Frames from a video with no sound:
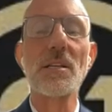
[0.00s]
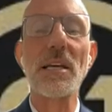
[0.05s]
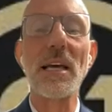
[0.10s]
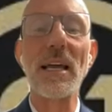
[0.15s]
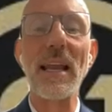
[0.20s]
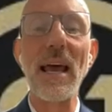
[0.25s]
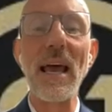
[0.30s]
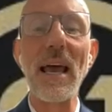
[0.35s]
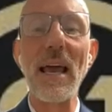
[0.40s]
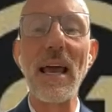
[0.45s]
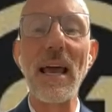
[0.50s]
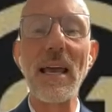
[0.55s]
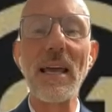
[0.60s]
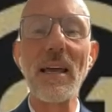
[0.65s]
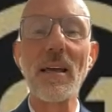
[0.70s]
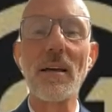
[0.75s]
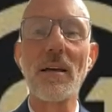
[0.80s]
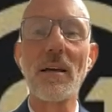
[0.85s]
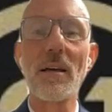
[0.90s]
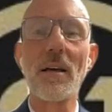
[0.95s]

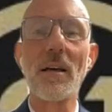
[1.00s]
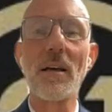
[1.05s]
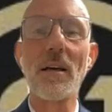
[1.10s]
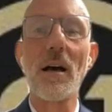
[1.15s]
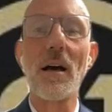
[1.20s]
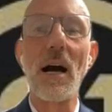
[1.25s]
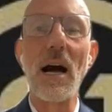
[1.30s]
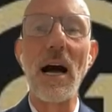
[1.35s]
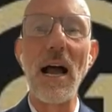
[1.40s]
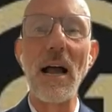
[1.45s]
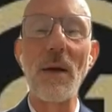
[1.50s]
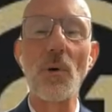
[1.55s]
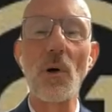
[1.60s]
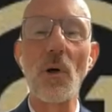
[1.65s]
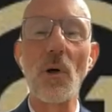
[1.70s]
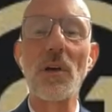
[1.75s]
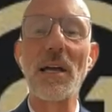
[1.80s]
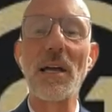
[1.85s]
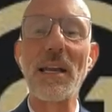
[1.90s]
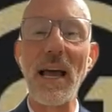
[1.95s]
Today, I
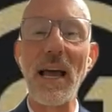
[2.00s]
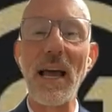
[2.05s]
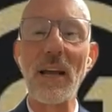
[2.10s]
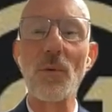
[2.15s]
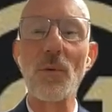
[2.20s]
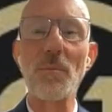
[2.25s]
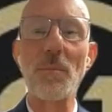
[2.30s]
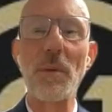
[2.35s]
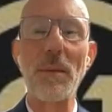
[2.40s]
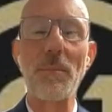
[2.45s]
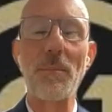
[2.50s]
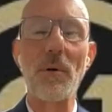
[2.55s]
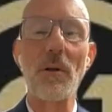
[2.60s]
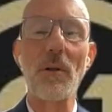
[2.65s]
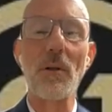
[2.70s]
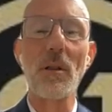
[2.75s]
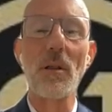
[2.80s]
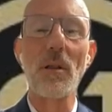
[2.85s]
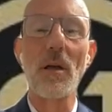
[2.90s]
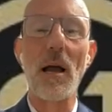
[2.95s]
will connect with
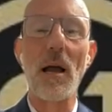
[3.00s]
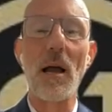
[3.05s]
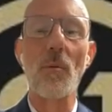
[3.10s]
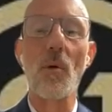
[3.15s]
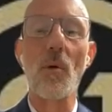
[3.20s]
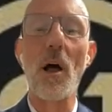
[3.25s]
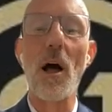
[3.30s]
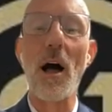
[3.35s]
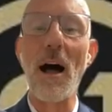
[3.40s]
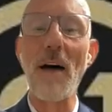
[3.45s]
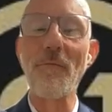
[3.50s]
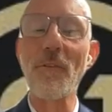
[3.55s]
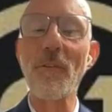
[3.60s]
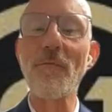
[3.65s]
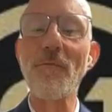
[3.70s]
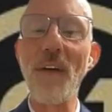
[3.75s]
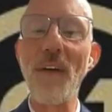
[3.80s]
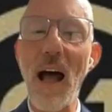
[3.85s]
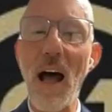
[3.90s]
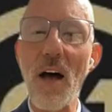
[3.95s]
people, I will
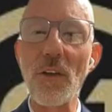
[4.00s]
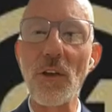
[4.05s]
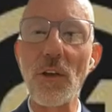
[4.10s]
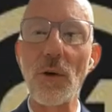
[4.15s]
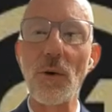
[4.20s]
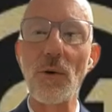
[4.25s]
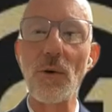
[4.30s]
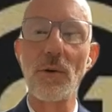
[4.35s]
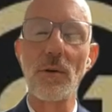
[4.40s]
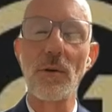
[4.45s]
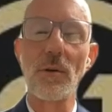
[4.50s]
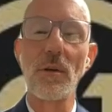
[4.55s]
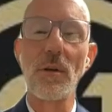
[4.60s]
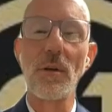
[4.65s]
offer value,